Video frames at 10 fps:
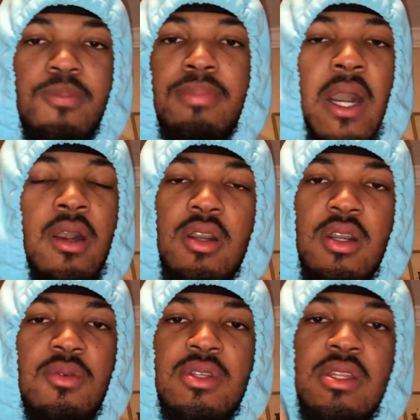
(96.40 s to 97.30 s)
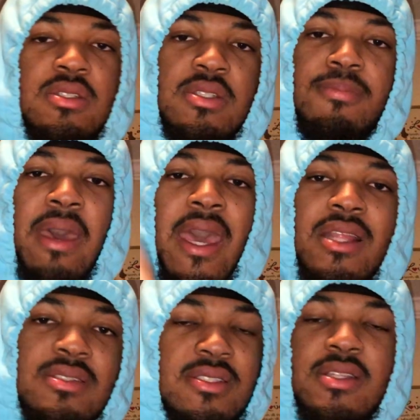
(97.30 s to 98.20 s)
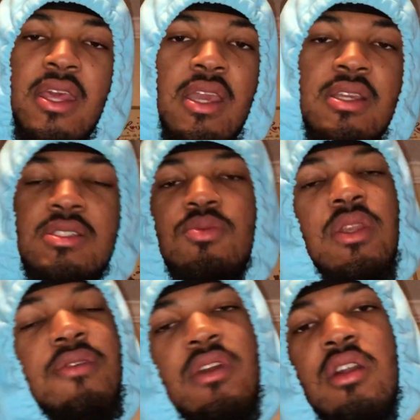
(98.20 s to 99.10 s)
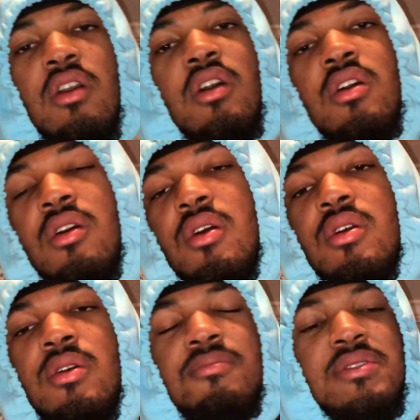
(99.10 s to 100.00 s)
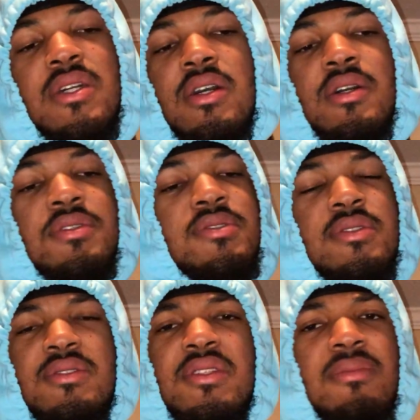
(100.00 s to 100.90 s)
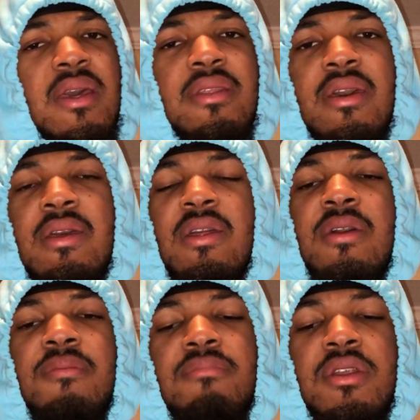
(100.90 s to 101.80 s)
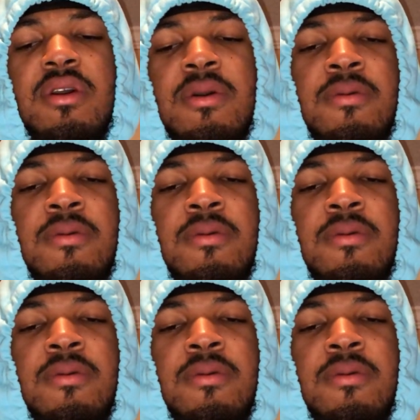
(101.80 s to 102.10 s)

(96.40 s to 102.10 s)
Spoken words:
but what the bats things, whatever they call, batons, something like that. But